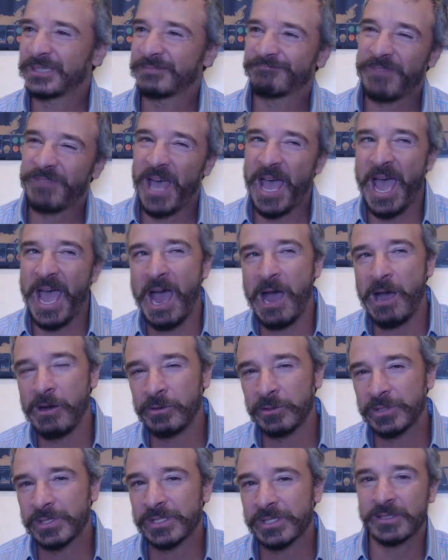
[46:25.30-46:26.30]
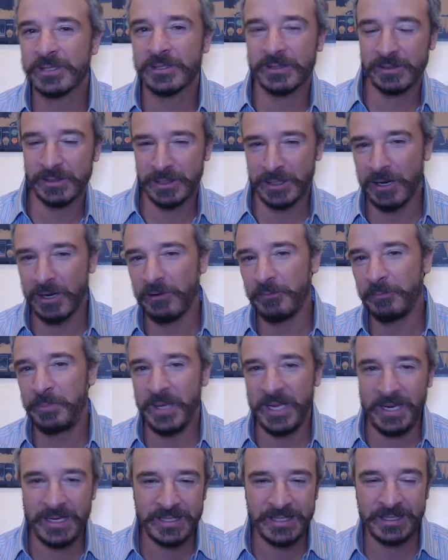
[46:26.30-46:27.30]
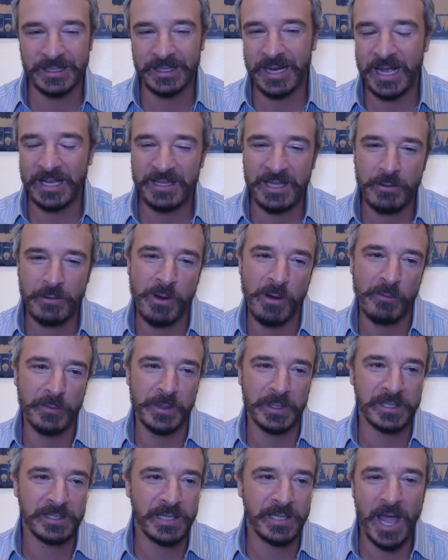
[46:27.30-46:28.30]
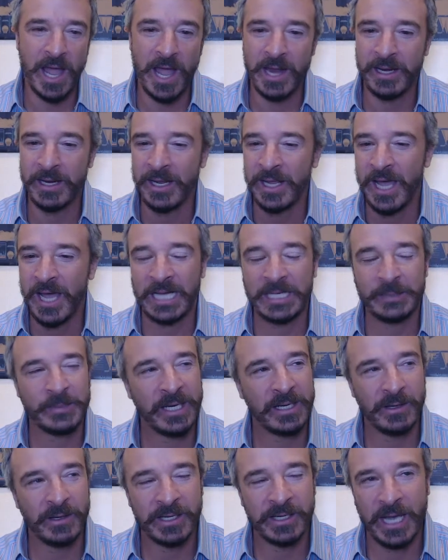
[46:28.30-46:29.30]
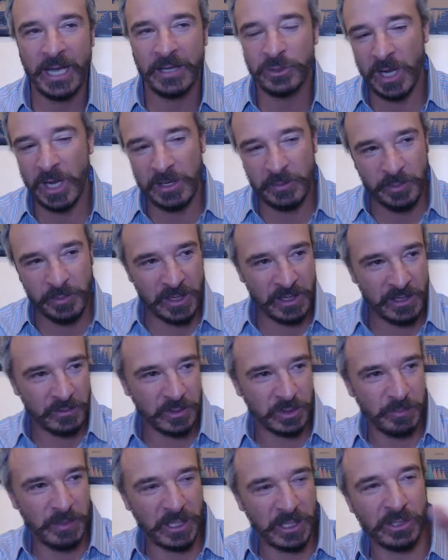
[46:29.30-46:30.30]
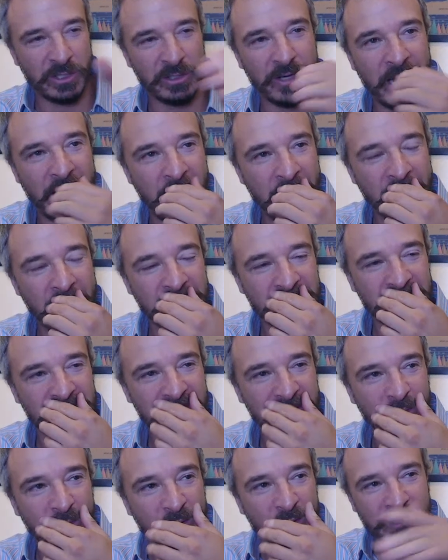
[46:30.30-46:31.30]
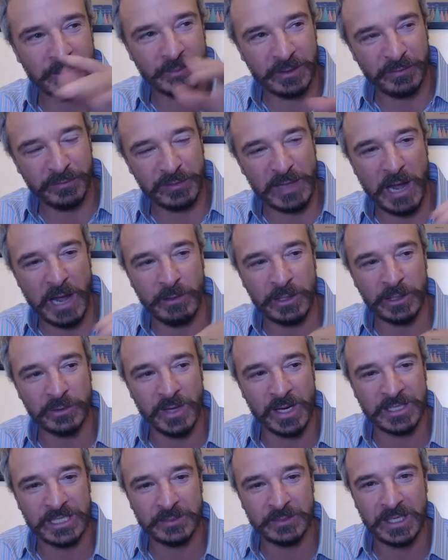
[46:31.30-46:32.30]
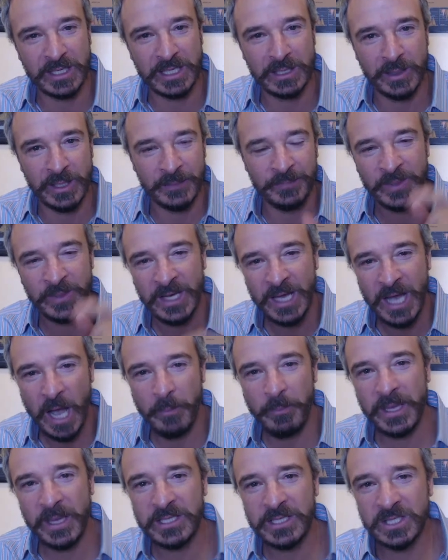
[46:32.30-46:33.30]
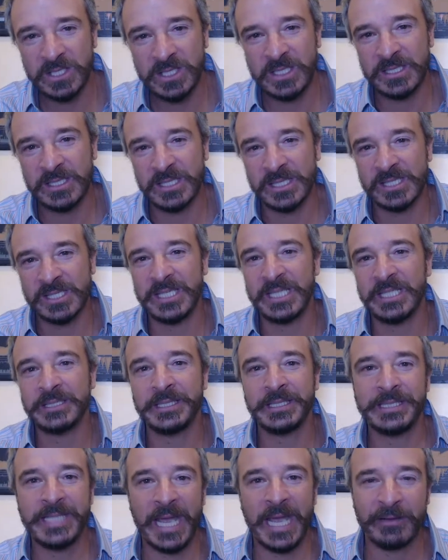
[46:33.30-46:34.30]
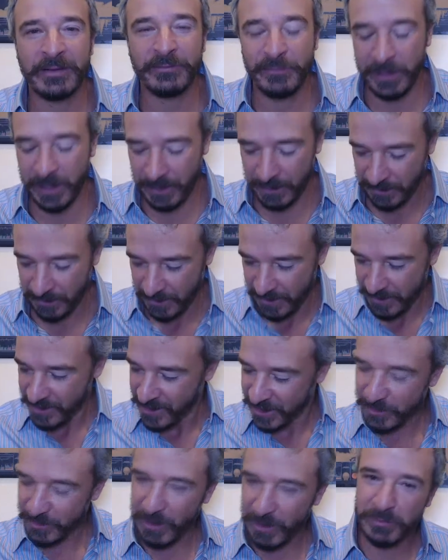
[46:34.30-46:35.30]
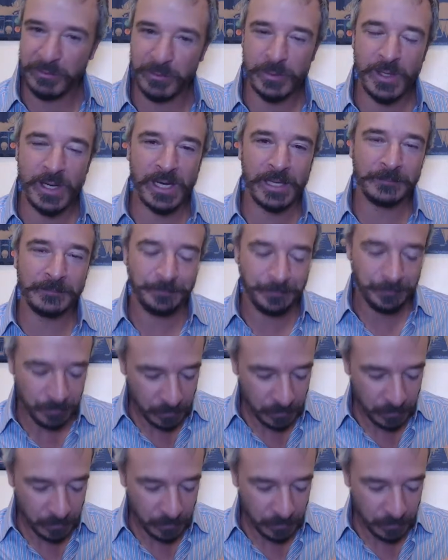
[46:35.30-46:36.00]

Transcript: house, you know, beats, and they were over on the side, and I'm like, okay, I tried to picture her age, and she wore kind of flowery dresses. I'm like, you know what, I'll bet you she's a Steely Dan fan. So I threw on